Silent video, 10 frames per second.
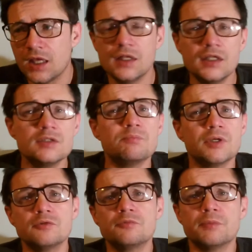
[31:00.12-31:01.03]
In these
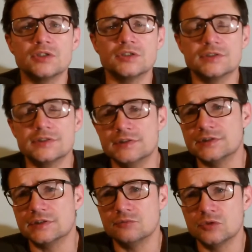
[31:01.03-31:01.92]
both budget
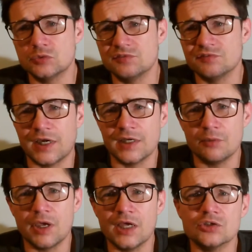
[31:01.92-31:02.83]
systems, we found the
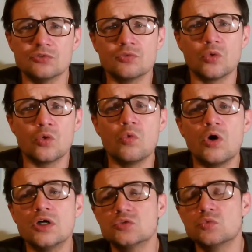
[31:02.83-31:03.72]
major flaw
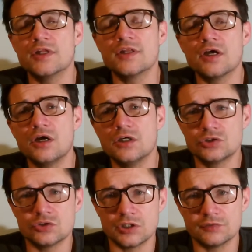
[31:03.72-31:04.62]
was with the hard
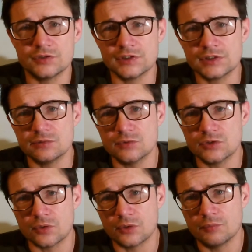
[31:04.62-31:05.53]
drive systems
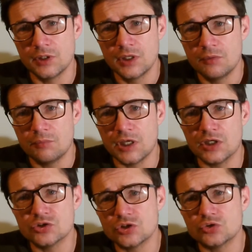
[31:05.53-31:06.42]
on them
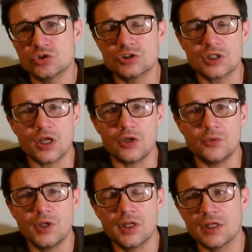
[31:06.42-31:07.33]
being so slow
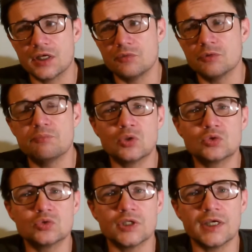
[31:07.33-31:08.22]
that it was
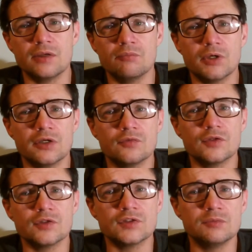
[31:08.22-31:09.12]
bottlenecking both
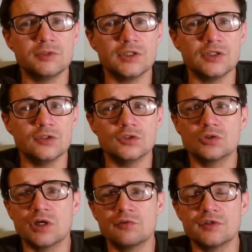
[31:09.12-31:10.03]
the CPU's
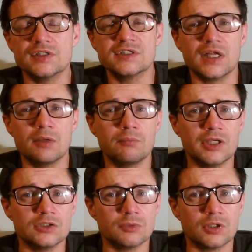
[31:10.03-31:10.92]
graphics and their
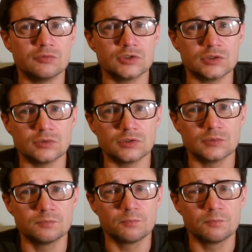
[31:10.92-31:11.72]
benchmark results.